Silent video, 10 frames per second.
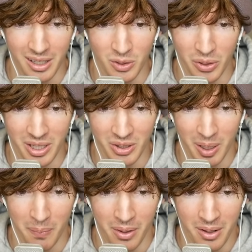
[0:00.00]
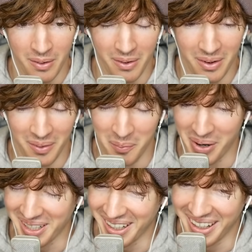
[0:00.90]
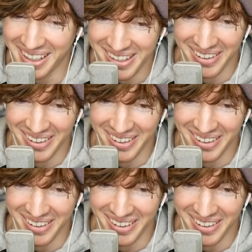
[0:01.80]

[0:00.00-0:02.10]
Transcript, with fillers: I can do anything I Oh my god,